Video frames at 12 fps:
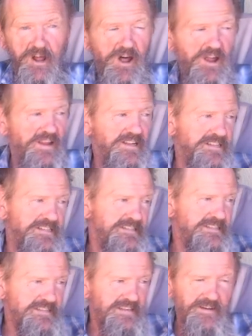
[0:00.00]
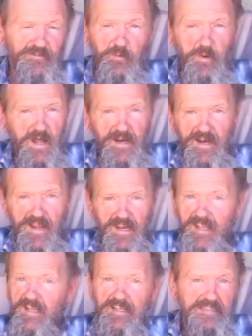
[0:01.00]
all. Never wanted
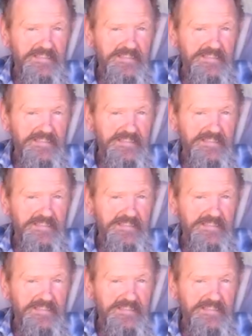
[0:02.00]
any.